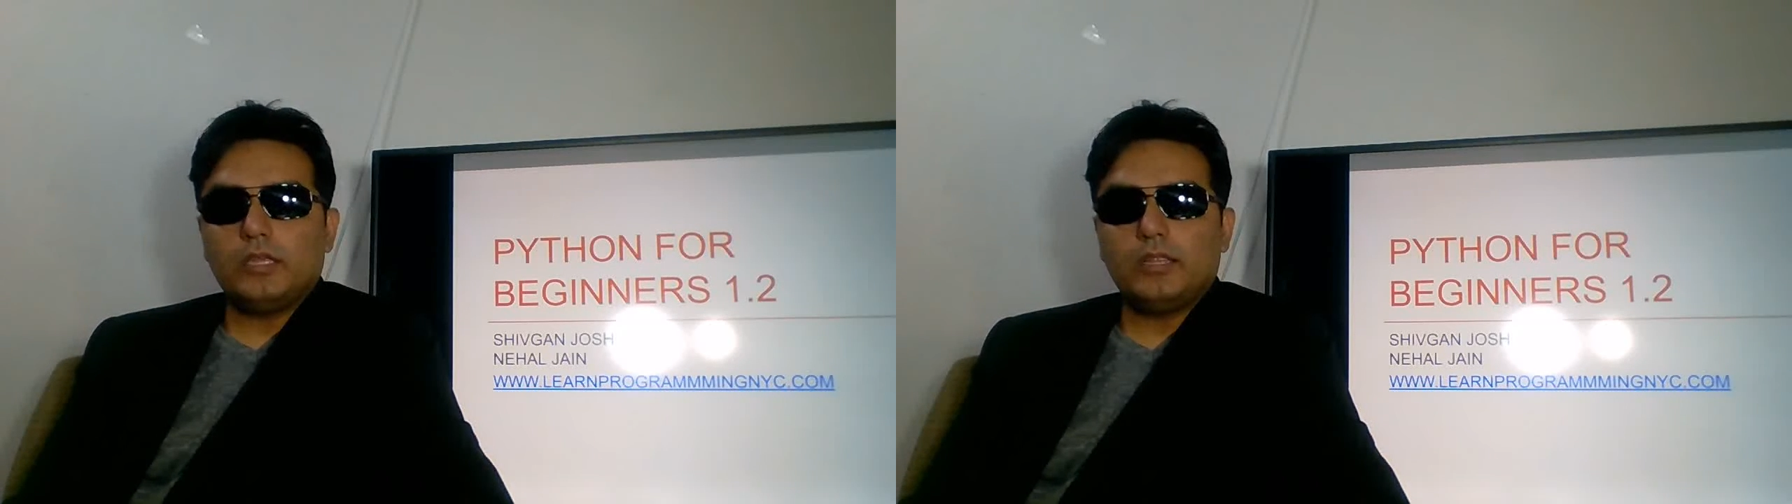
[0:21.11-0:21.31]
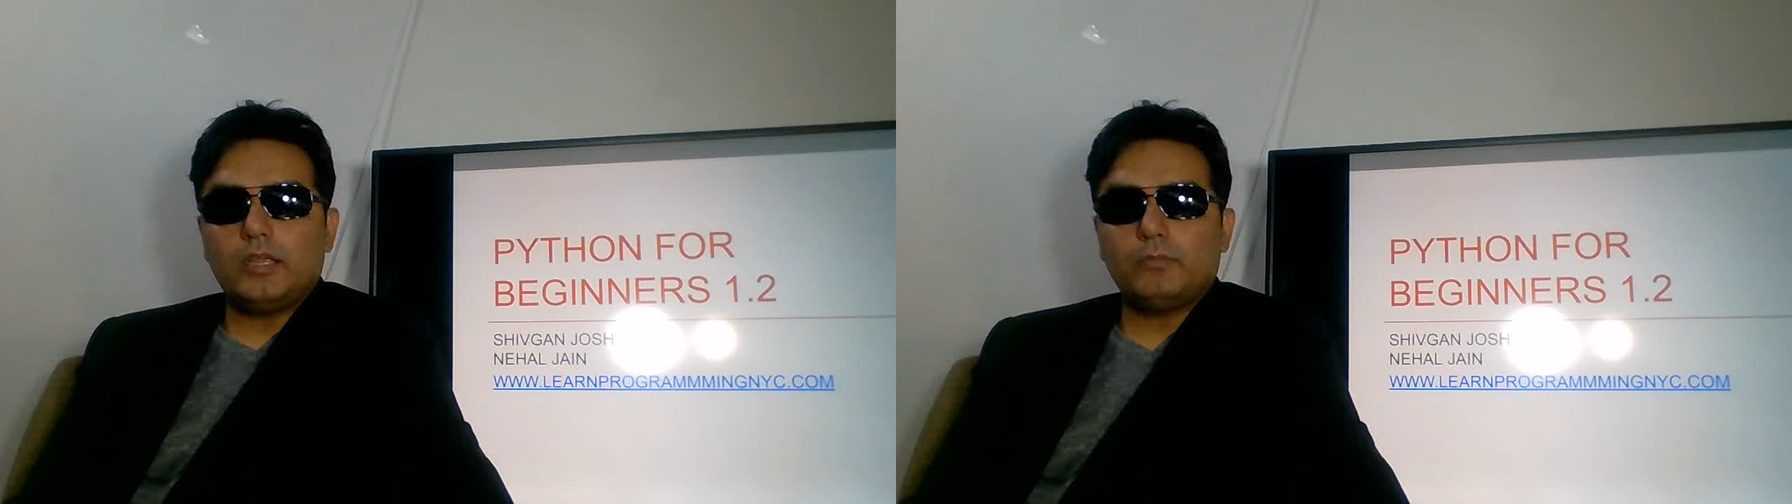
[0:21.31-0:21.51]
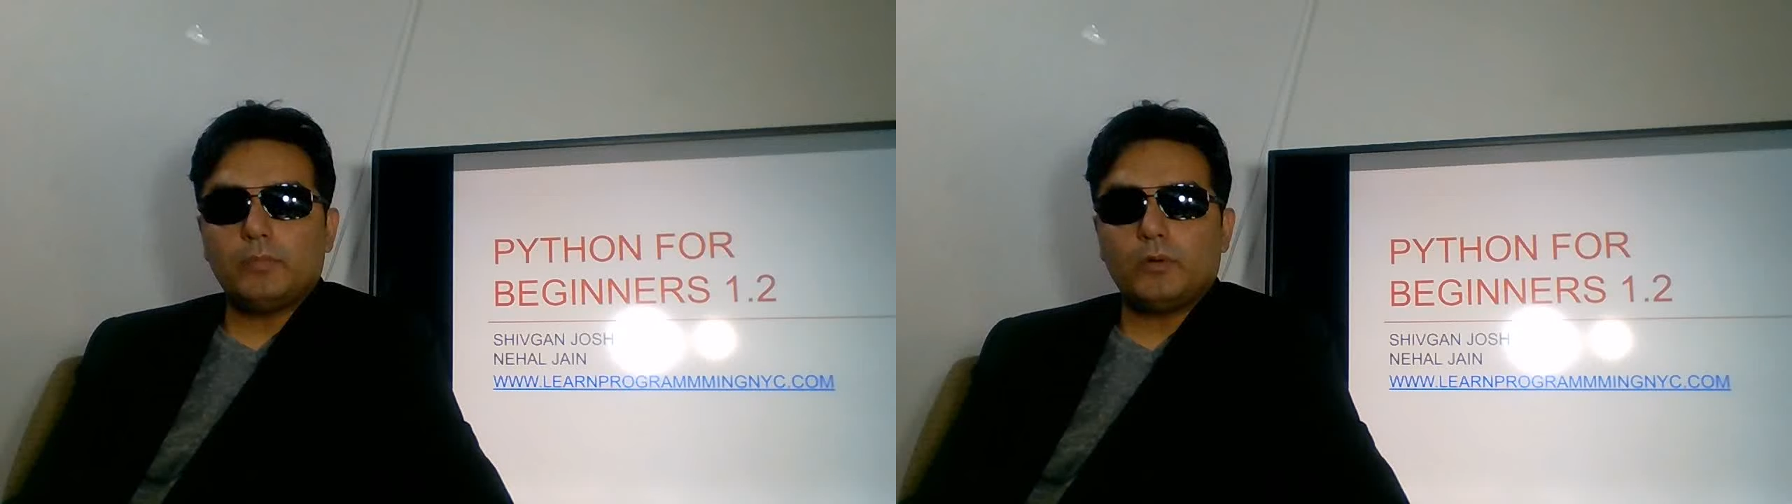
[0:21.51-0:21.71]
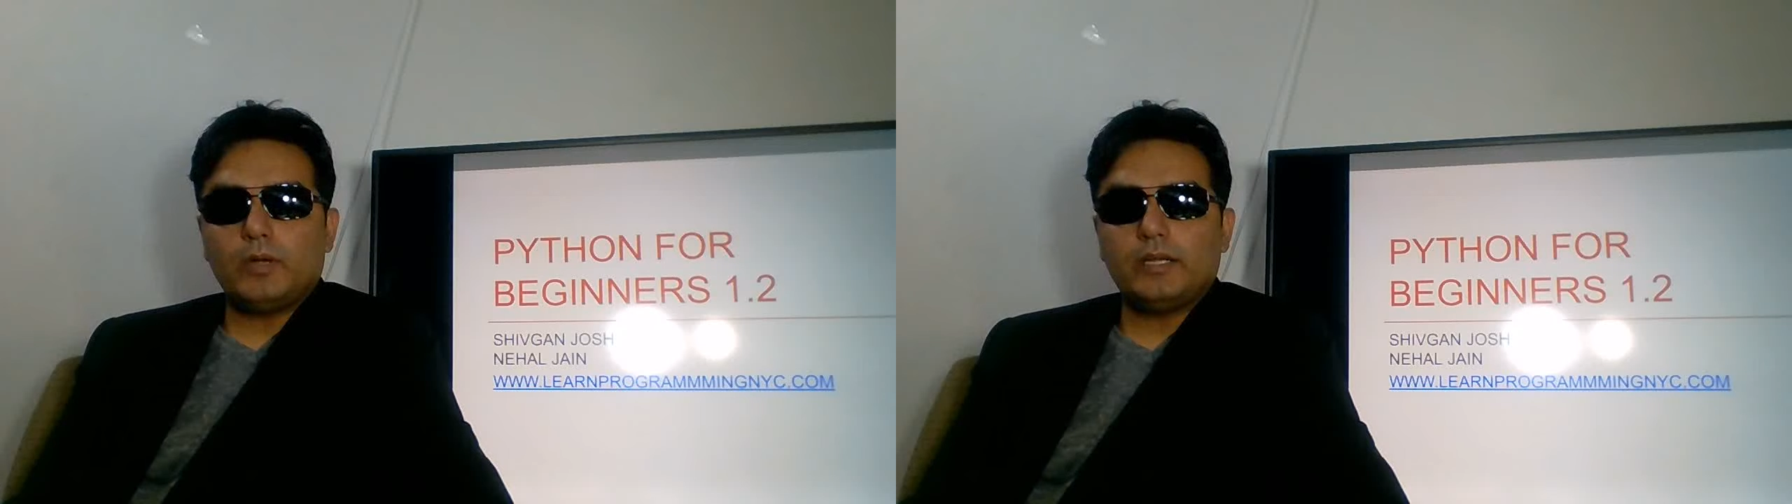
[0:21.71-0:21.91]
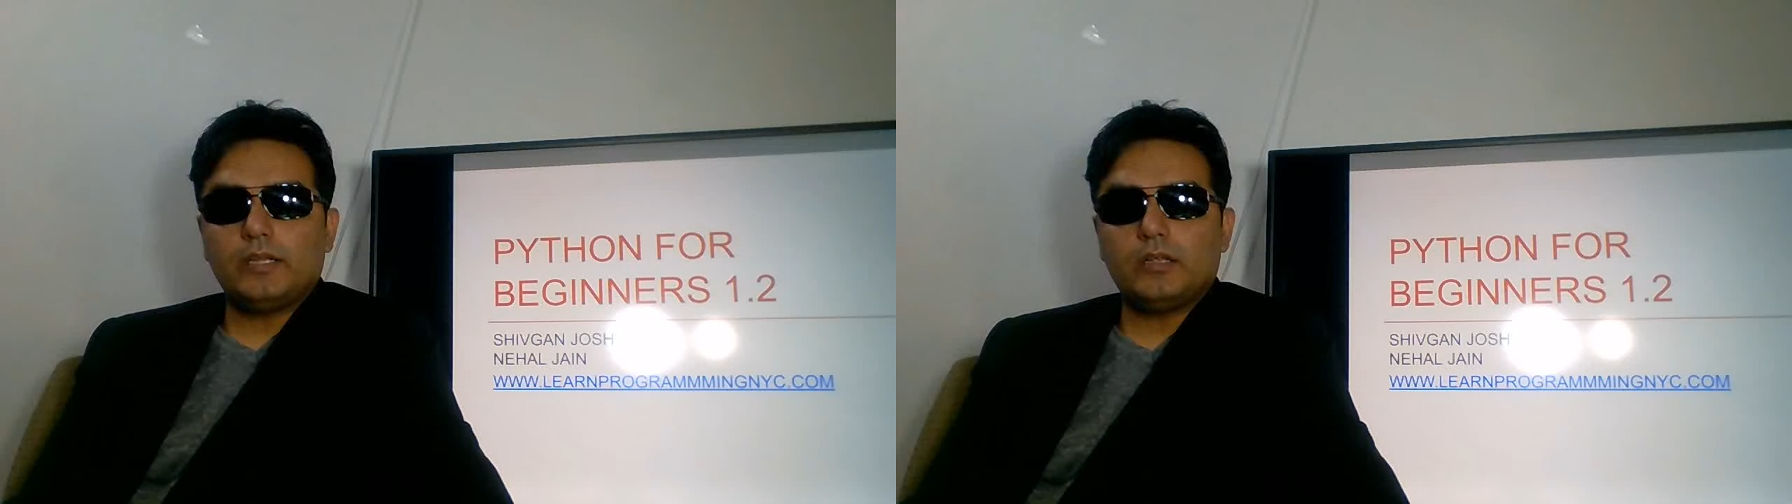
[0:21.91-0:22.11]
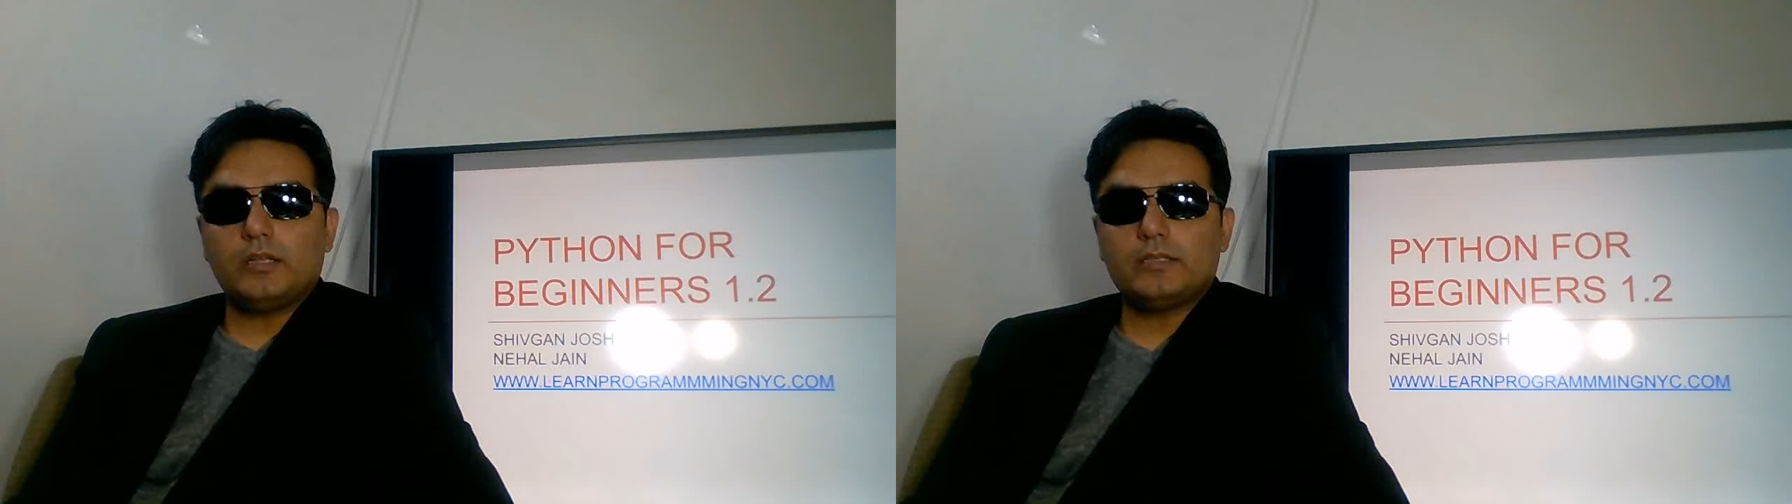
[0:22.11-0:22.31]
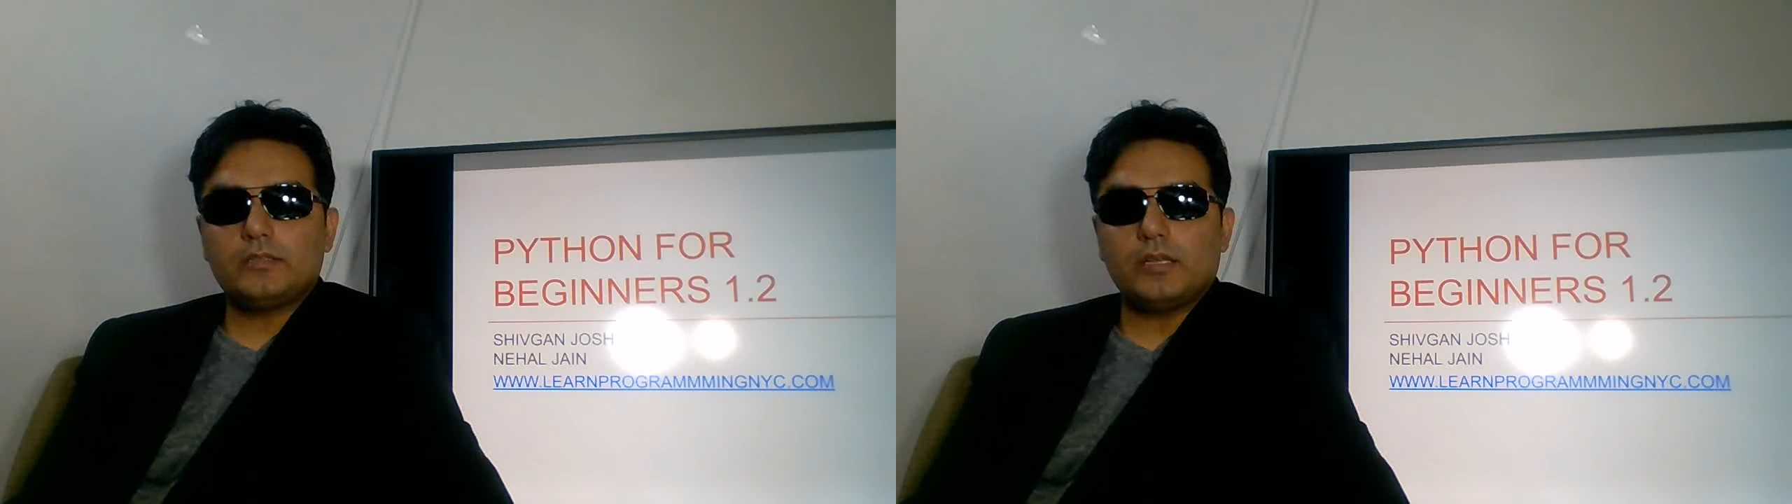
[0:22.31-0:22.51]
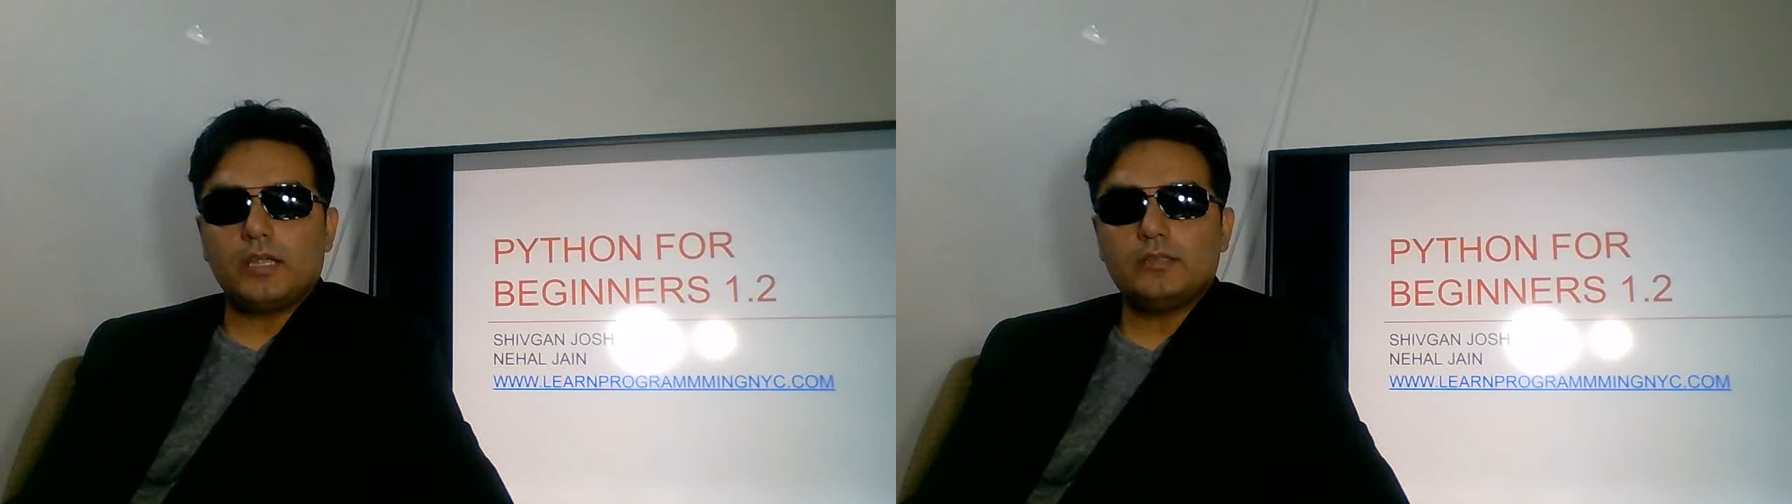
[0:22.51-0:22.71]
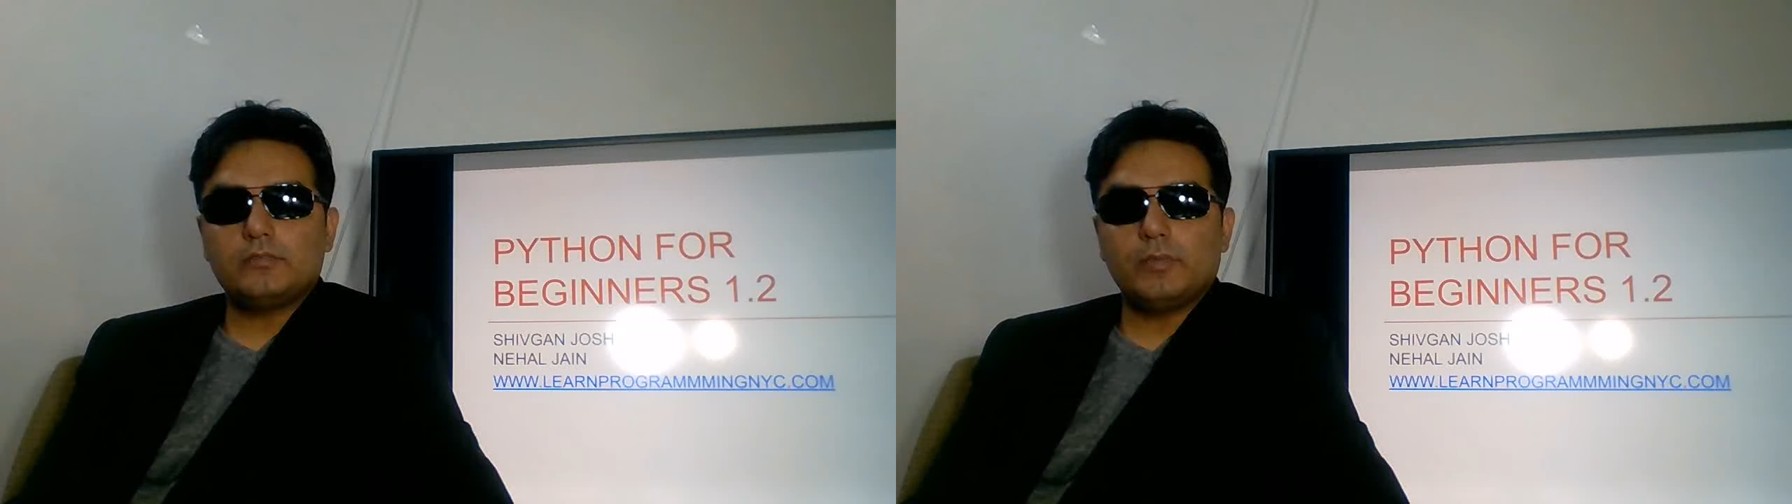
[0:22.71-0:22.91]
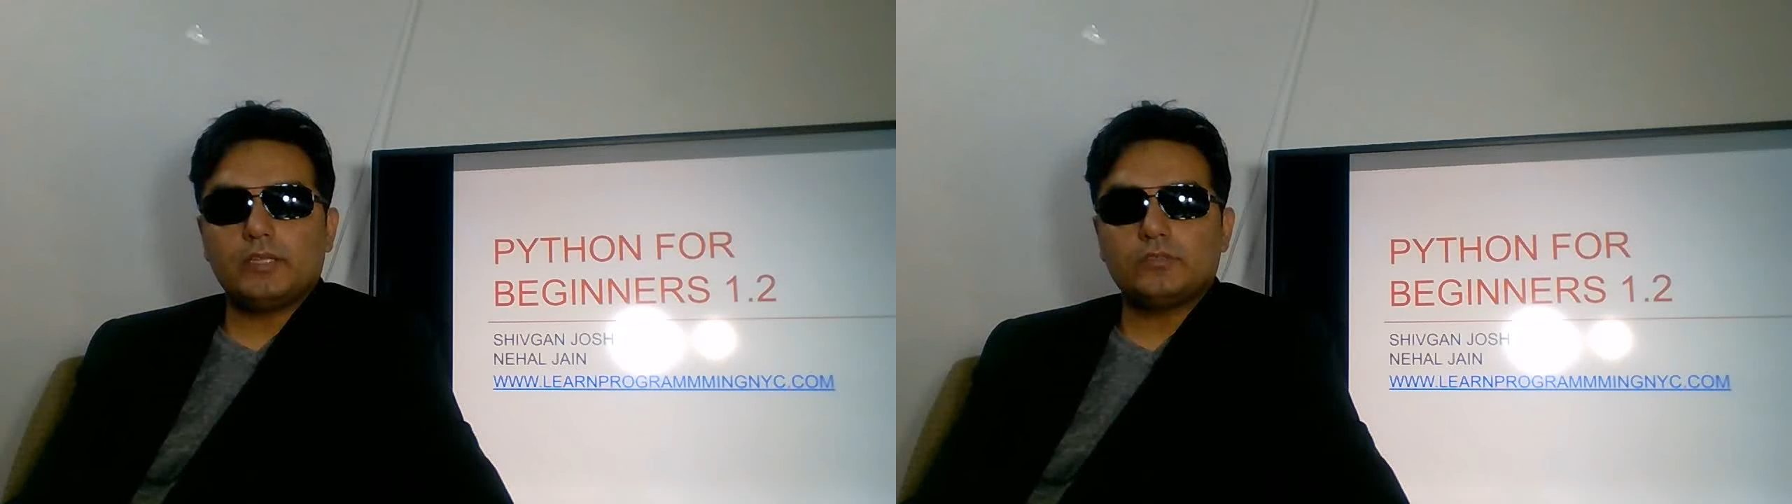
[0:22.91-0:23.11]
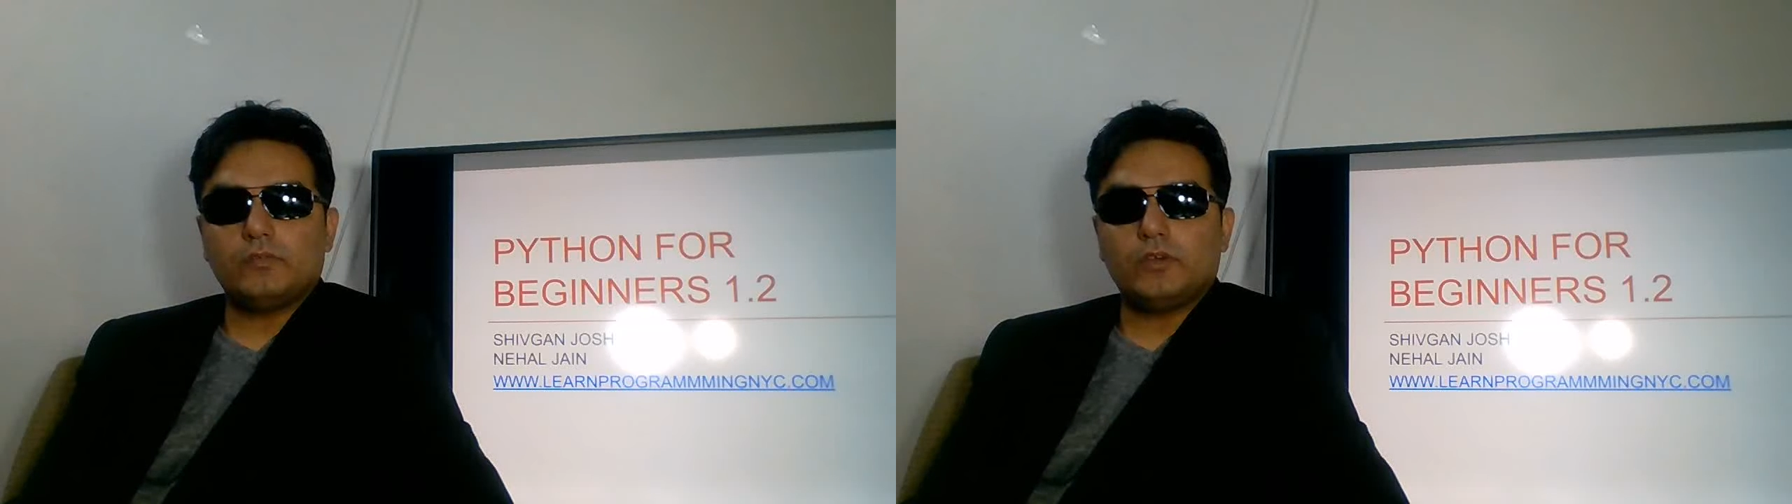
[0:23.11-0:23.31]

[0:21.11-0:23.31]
thing that we provide here is a nice mix